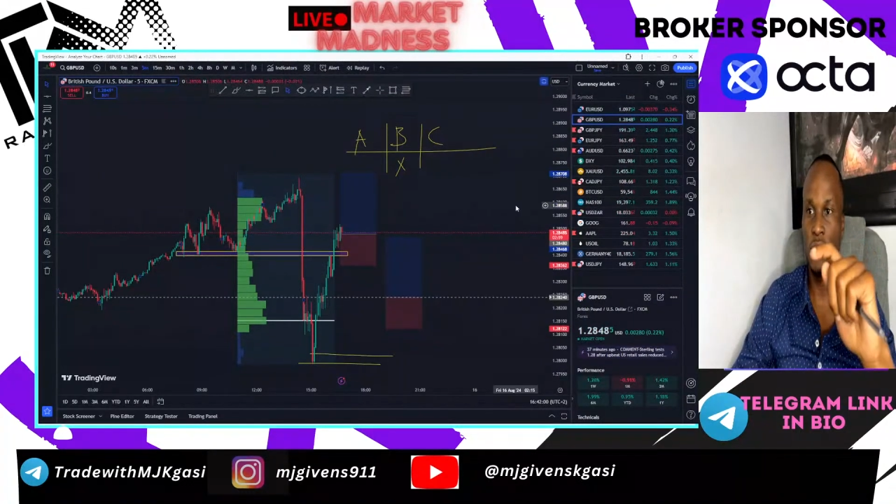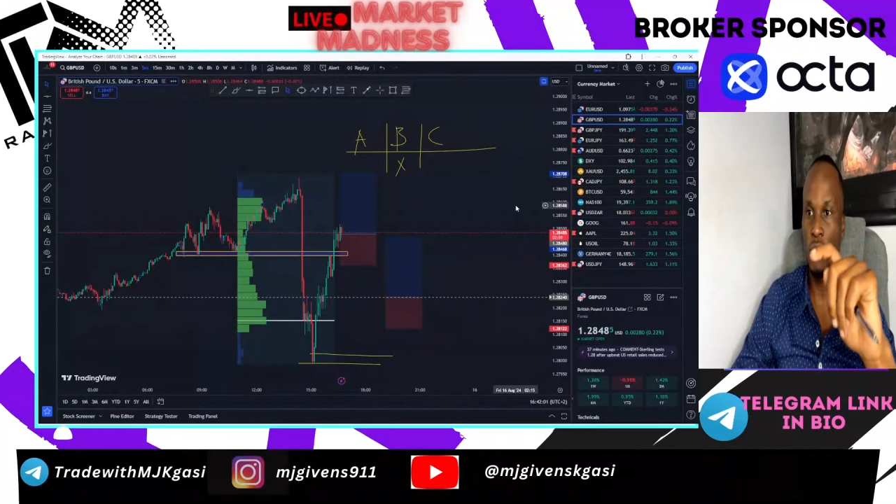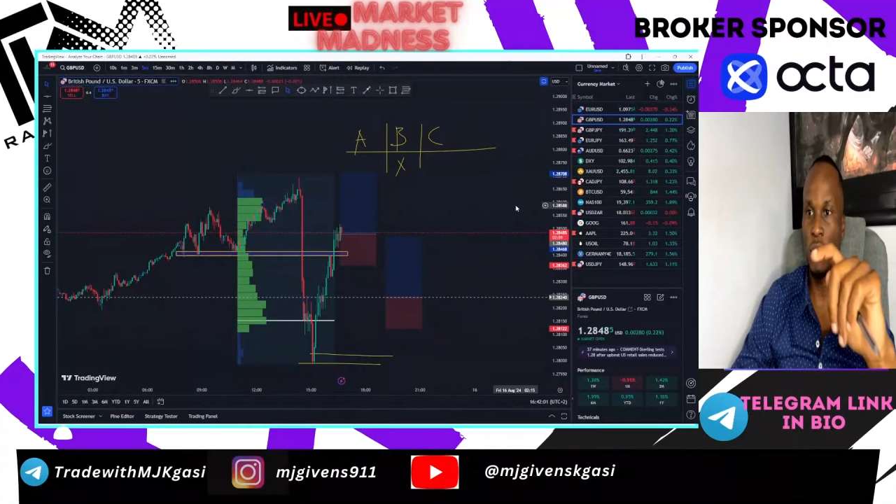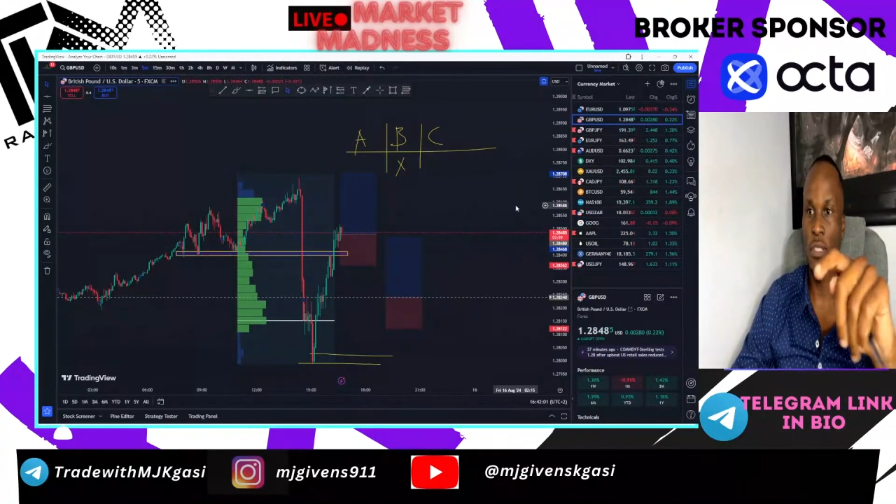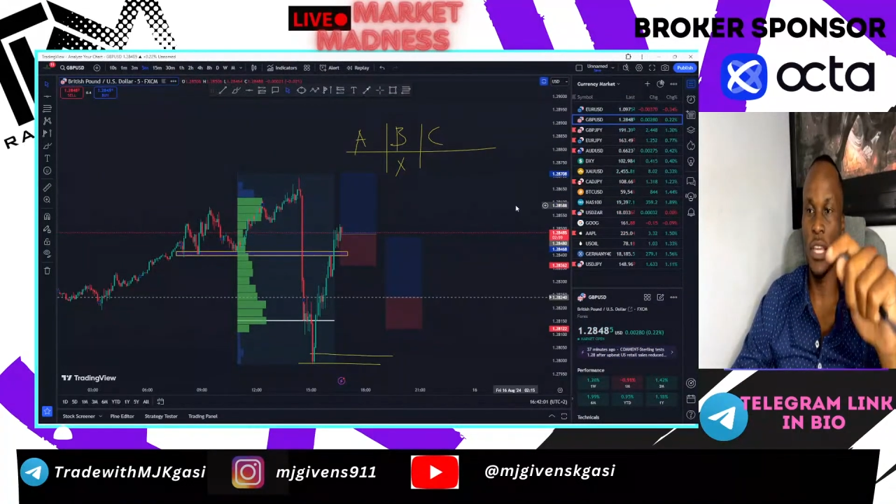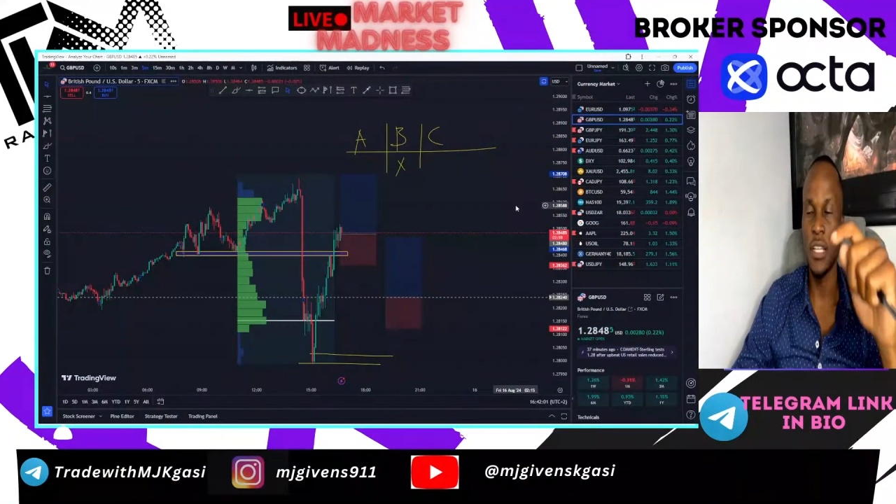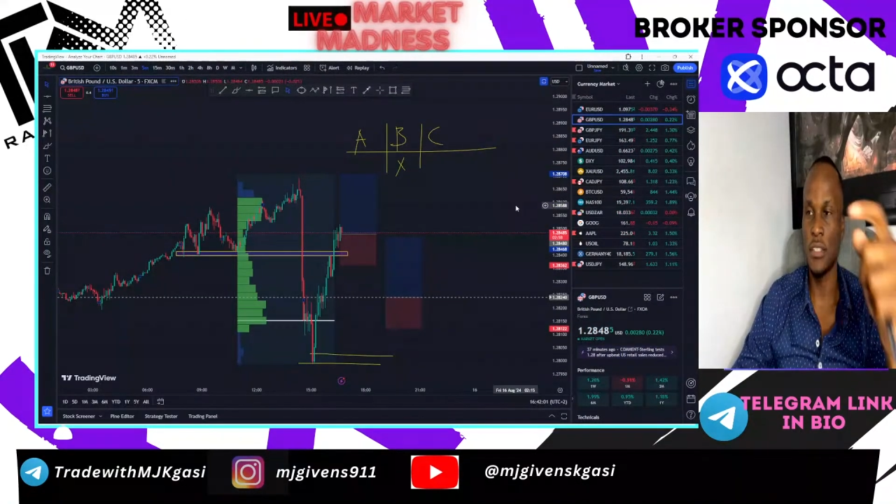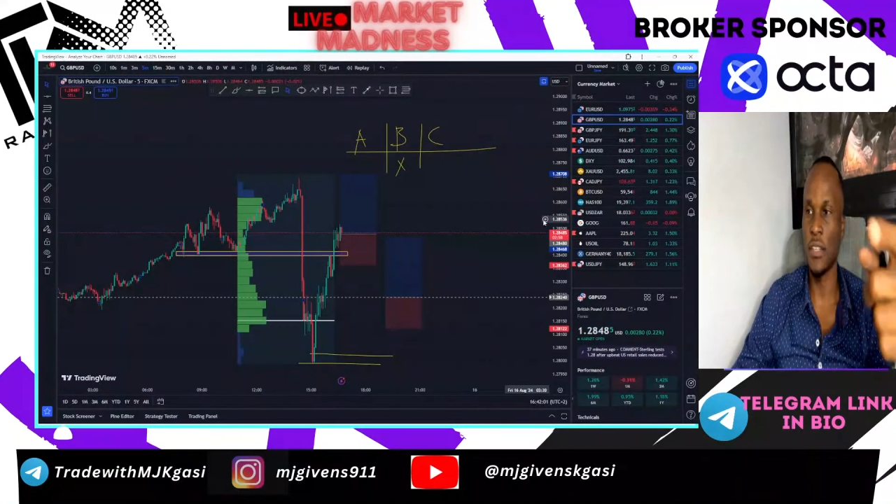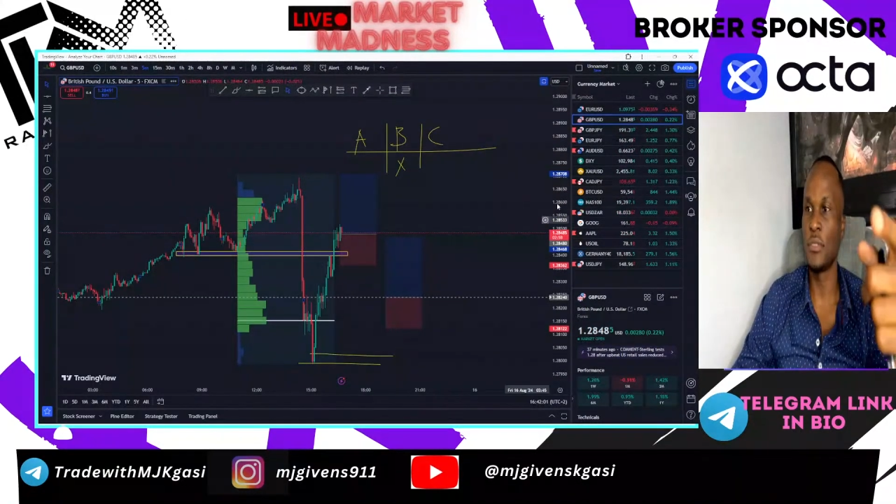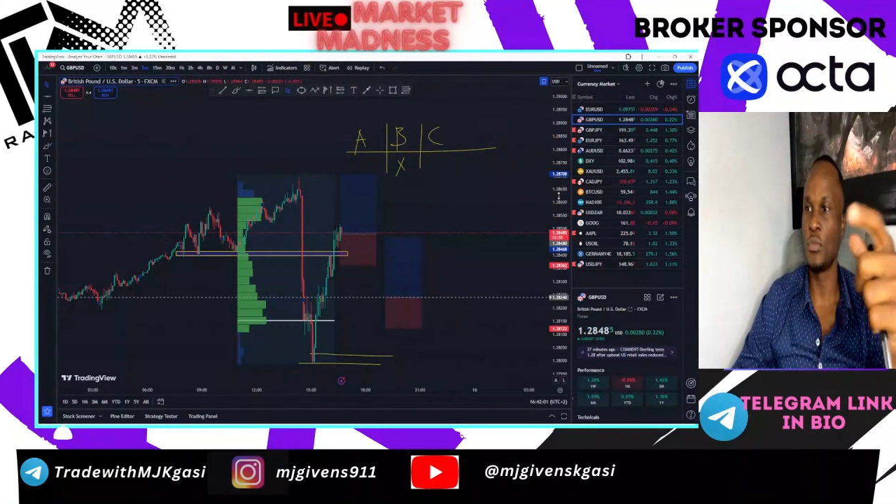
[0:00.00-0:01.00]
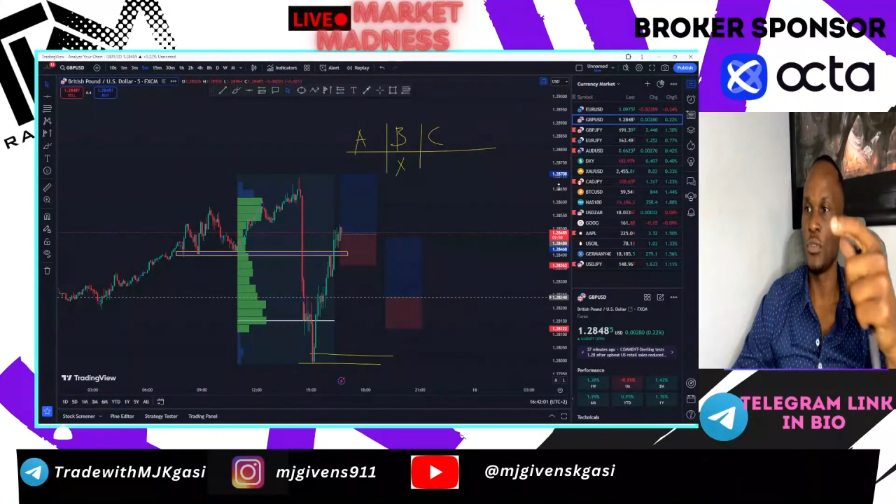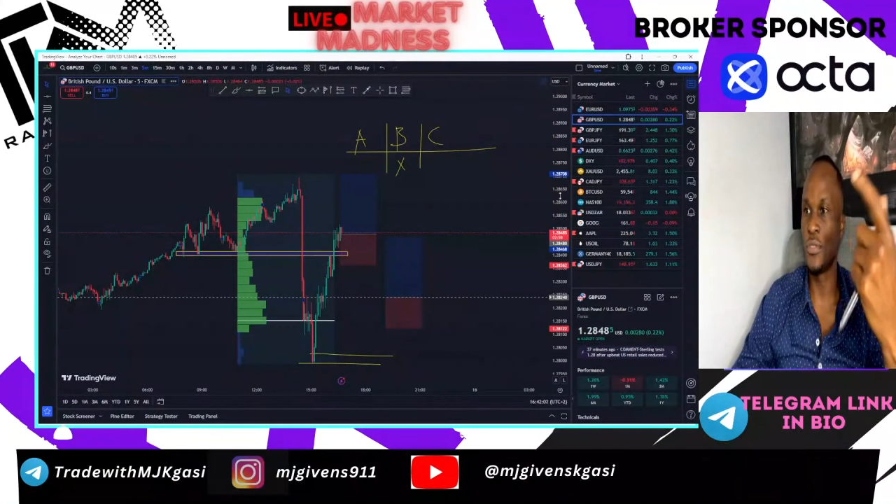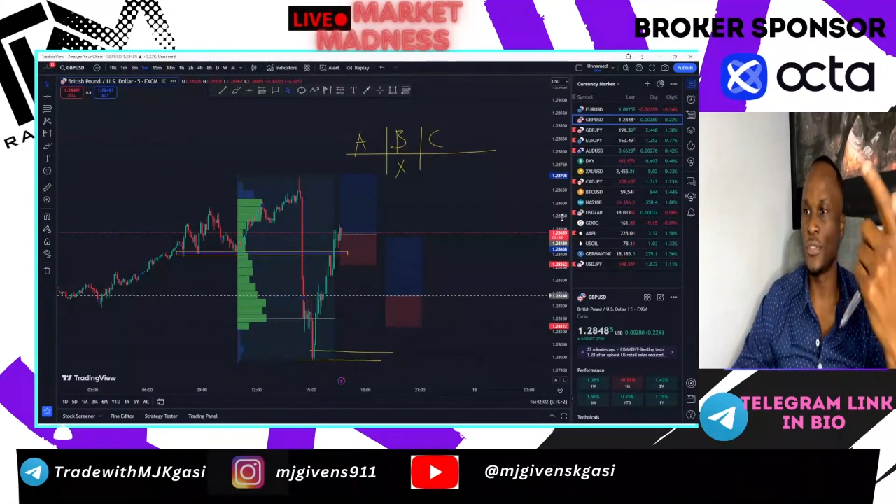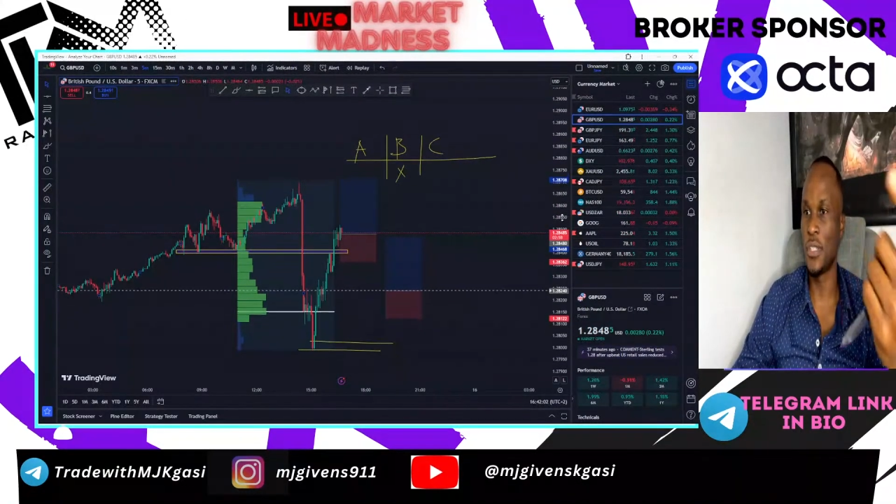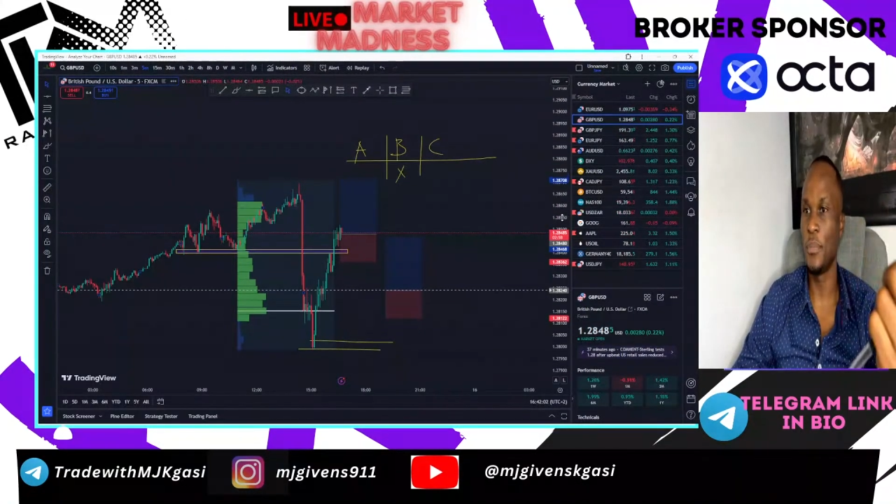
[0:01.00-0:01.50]
don't take trades because
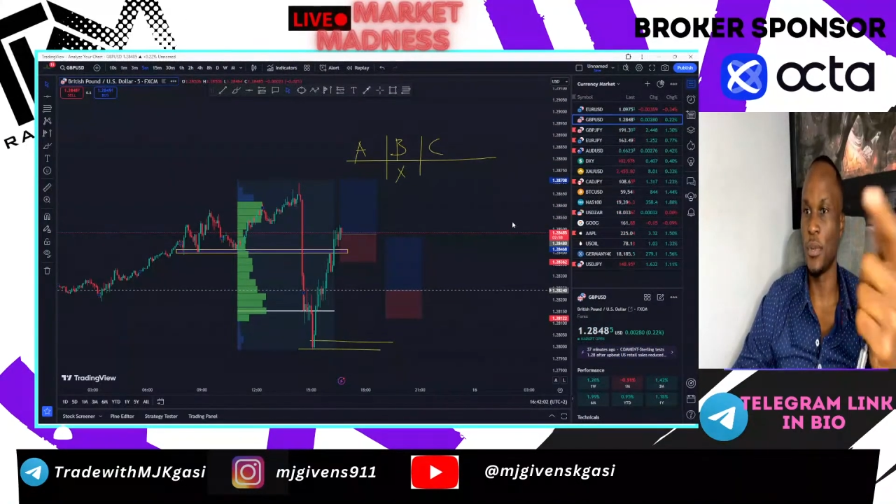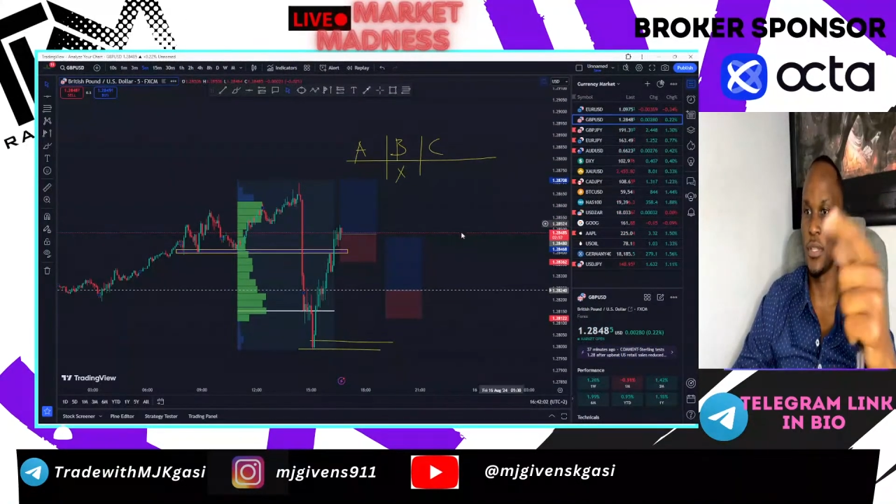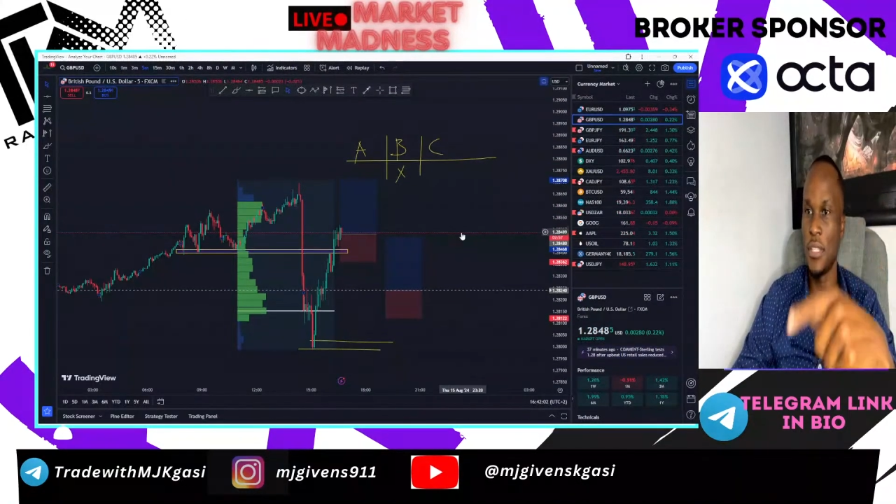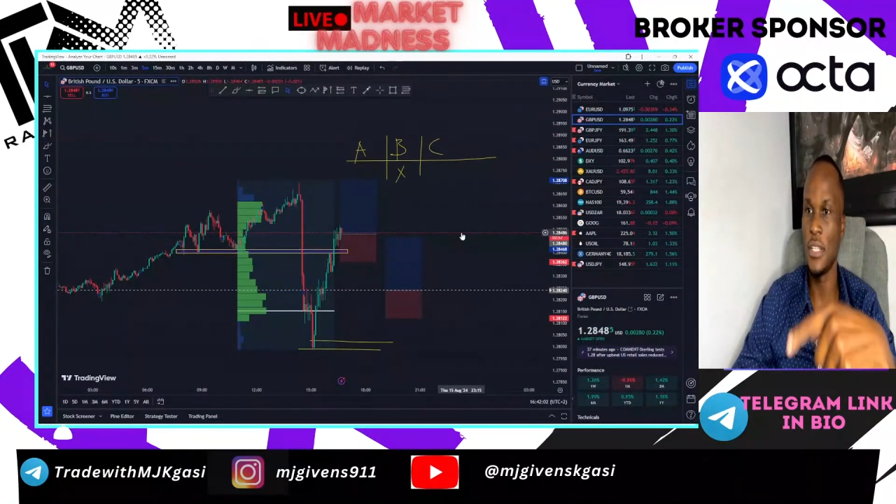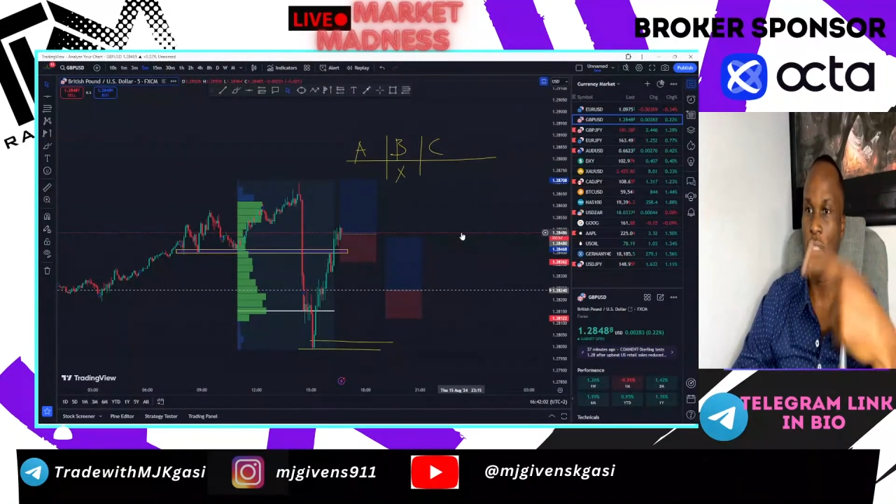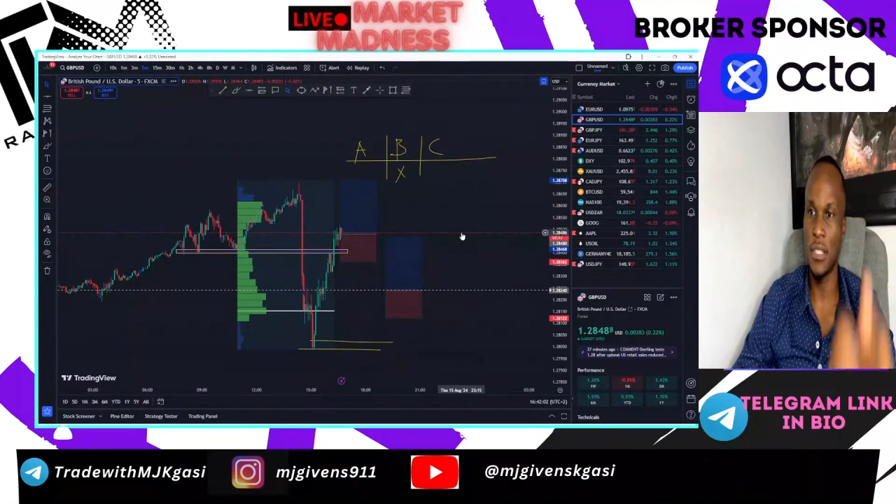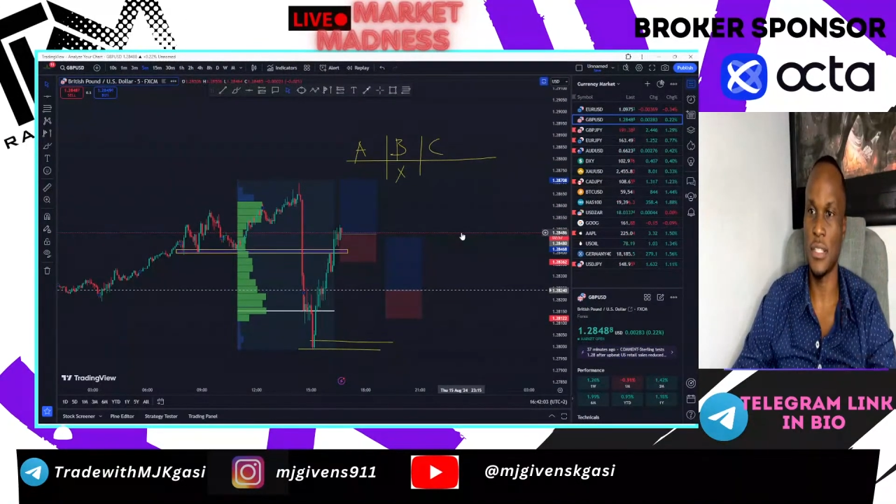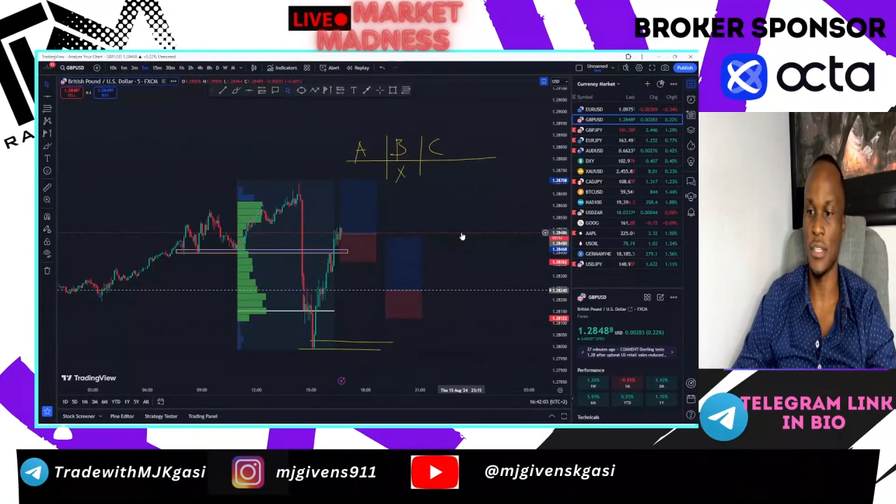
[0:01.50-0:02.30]
you see president take